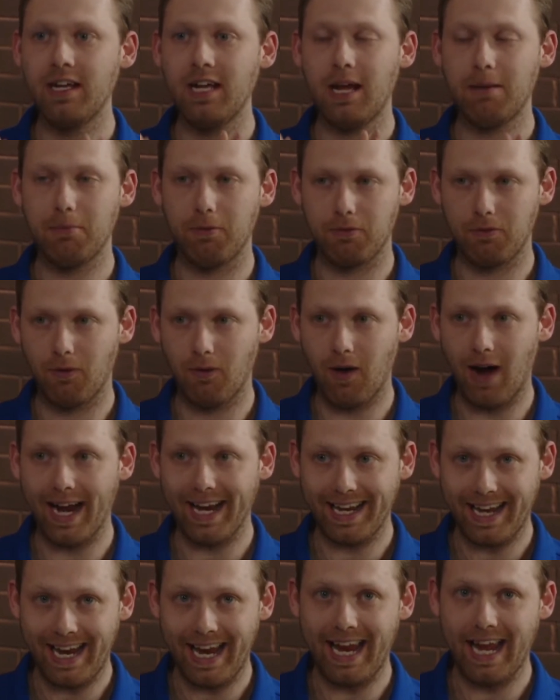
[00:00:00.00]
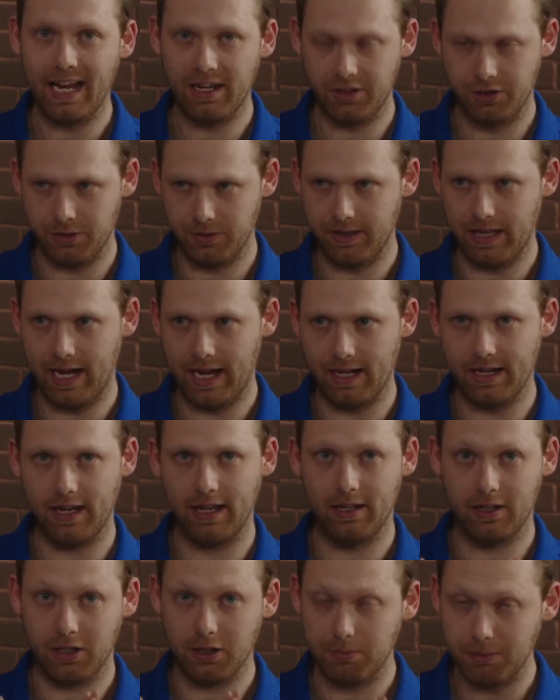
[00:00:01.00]
And before I can do that
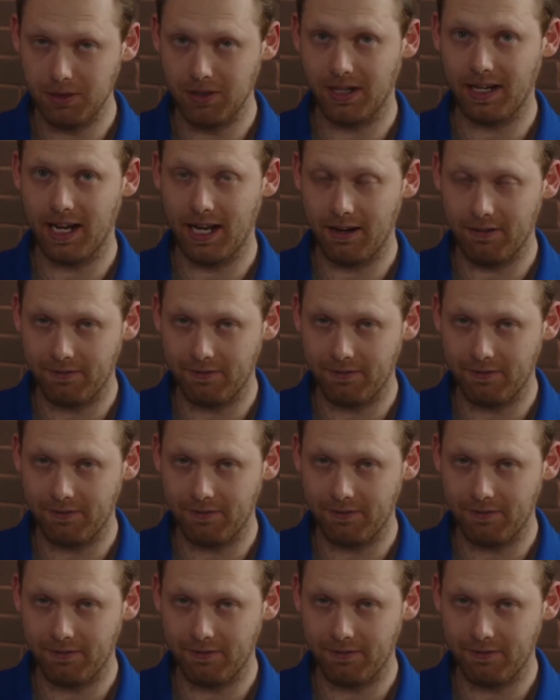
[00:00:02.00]
and communicate